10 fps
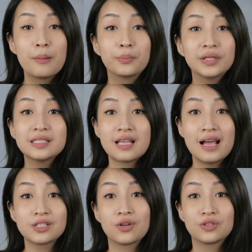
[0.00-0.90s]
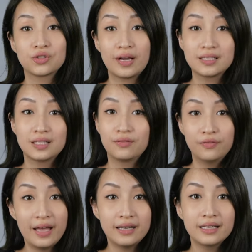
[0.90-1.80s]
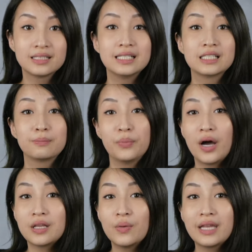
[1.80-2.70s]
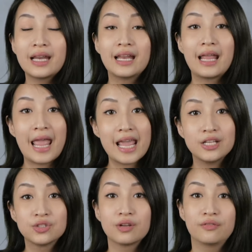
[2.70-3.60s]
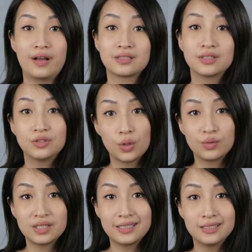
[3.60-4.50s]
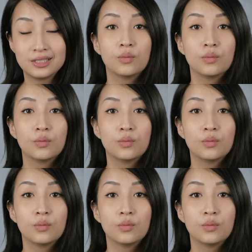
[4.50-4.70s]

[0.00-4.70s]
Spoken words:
please ask your trusted vet since body weight and age affects the dosage.